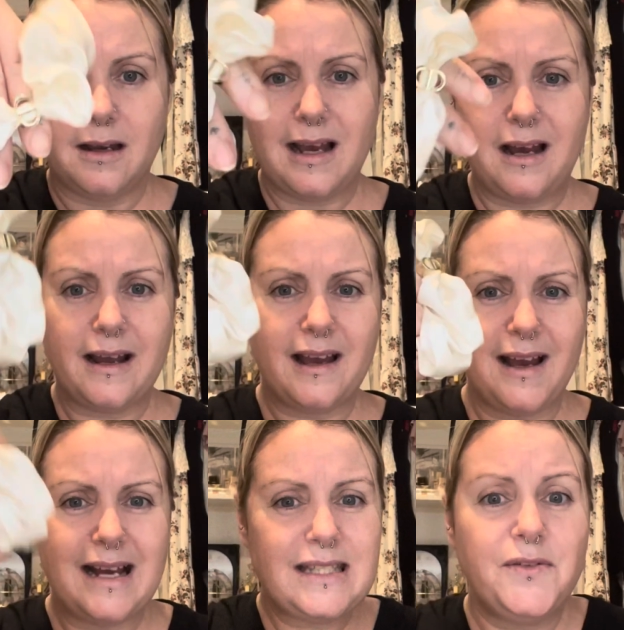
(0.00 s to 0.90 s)
Like,
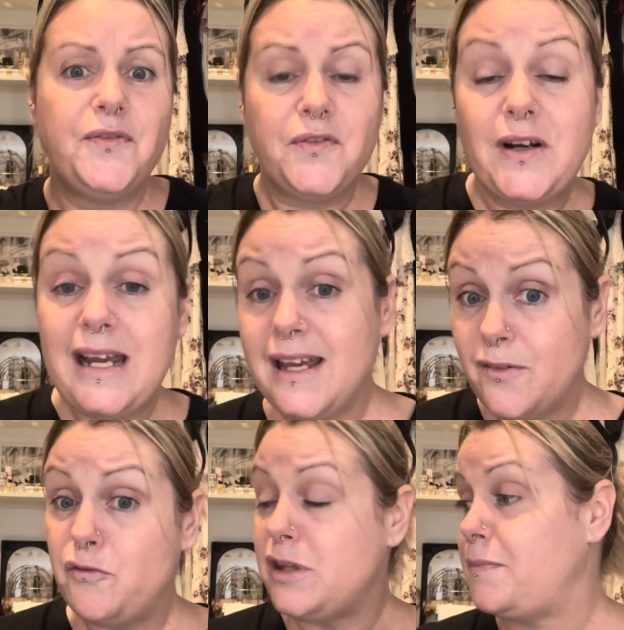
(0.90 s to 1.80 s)
as a free
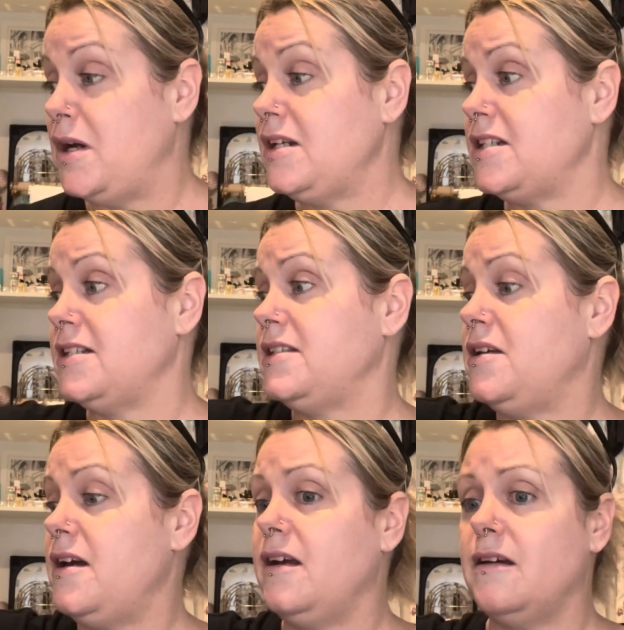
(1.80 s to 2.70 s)
gift with purchase.
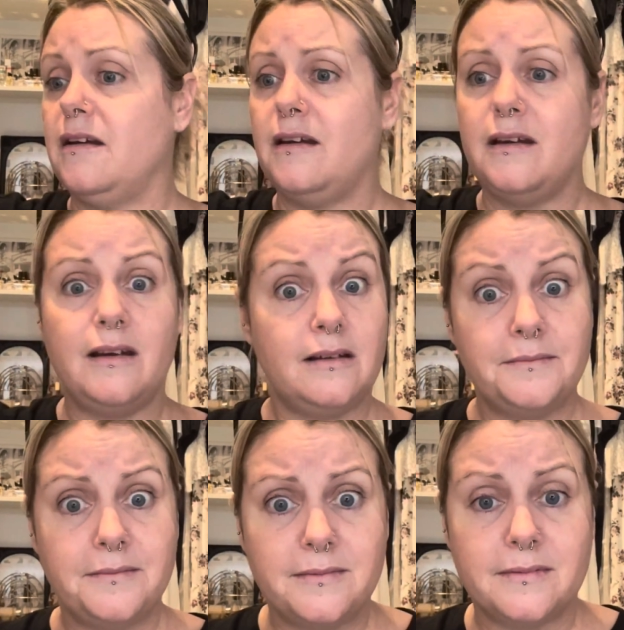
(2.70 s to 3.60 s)
Like,
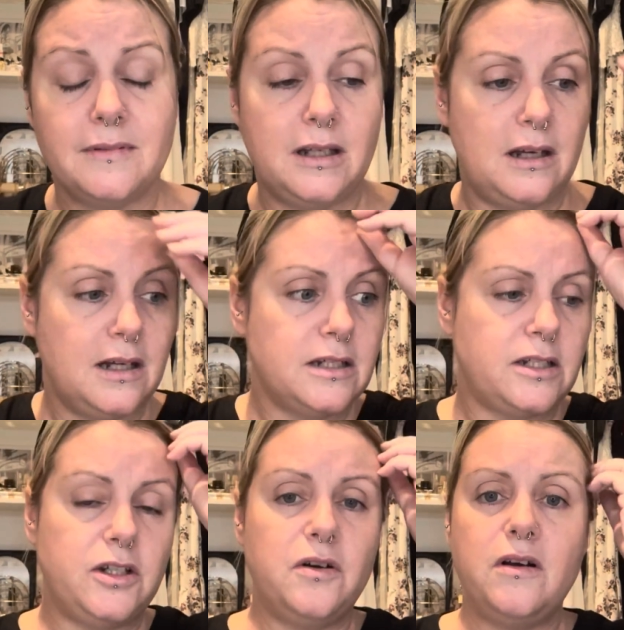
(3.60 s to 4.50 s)

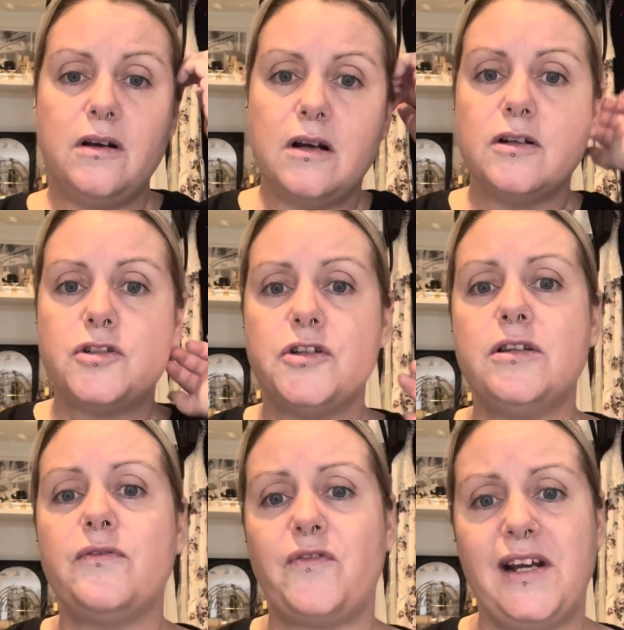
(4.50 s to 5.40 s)
Dior do
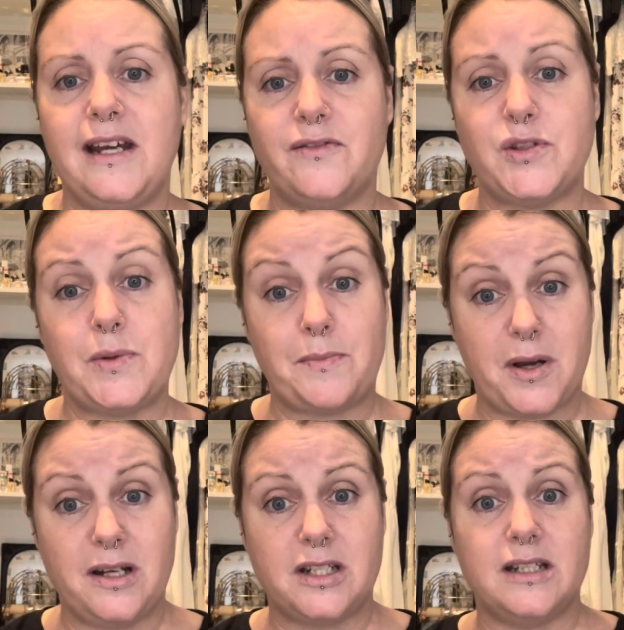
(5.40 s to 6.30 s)
the free gifts with
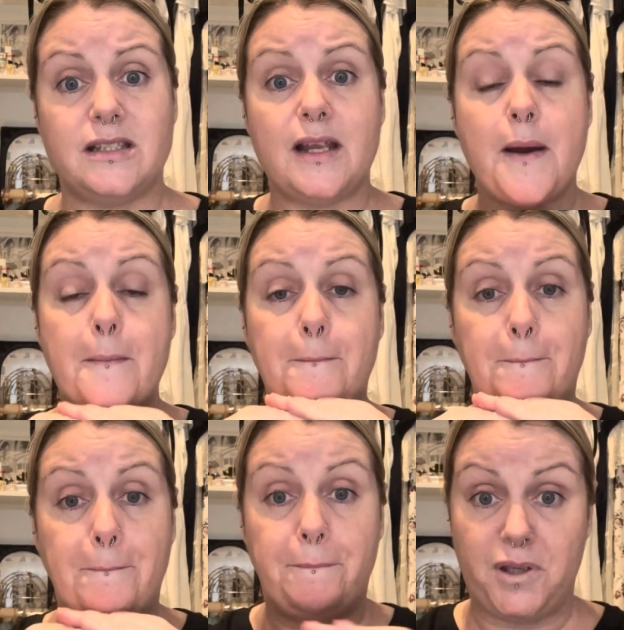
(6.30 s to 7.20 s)
purchase
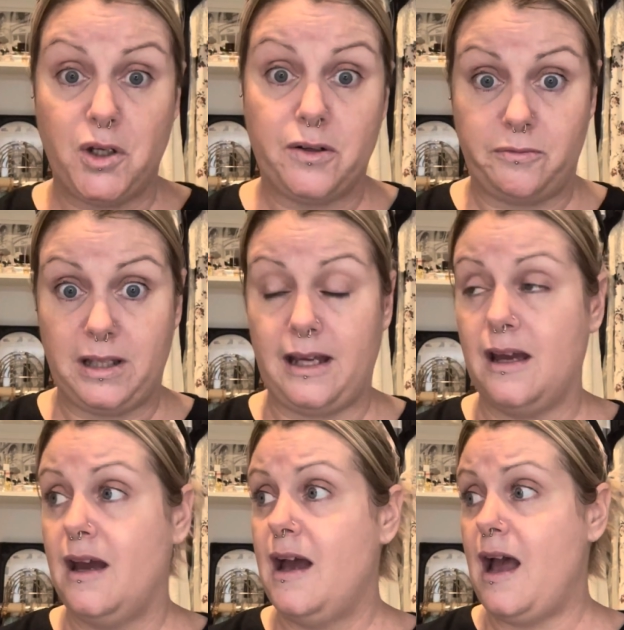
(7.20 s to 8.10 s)
beautifully.
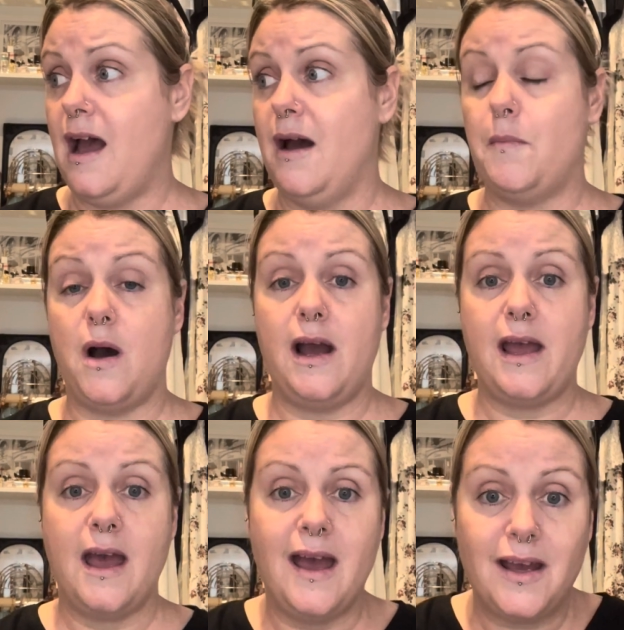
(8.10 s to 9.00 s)
I
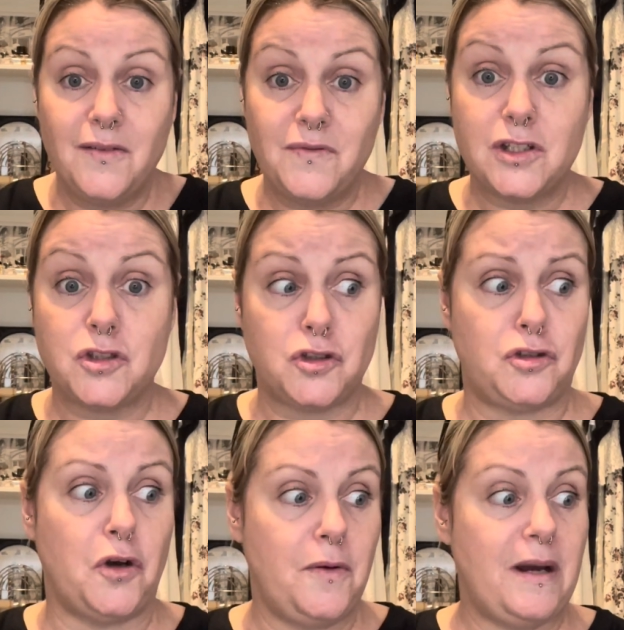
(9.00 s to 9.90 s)
have
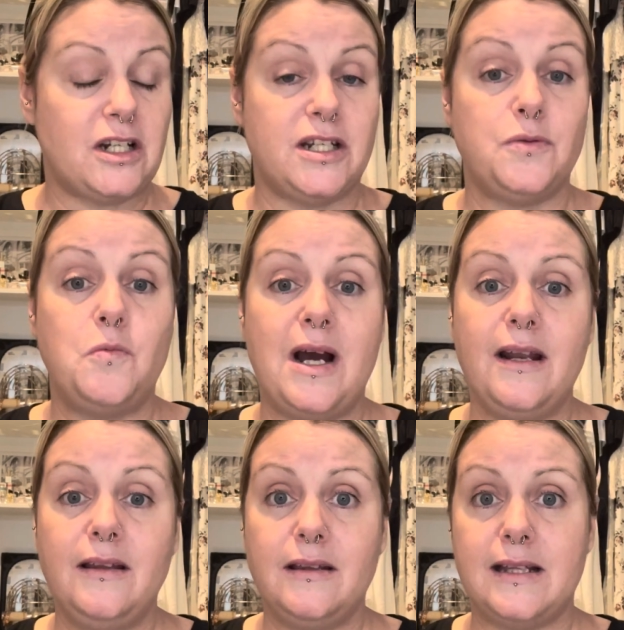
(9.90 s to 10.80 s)
so much. As
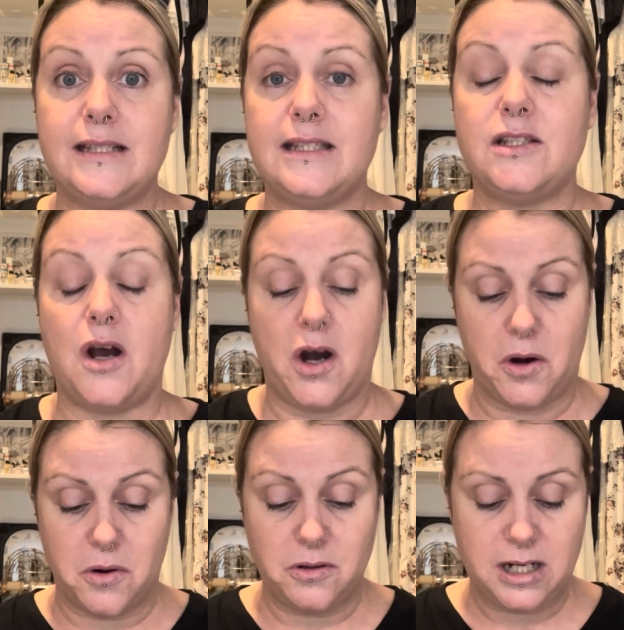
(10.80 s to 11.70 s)
one, this is
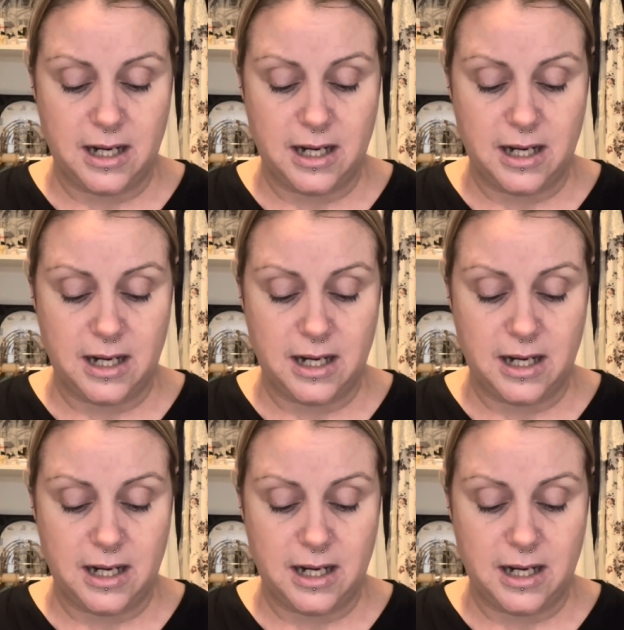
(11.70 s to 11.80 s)
old.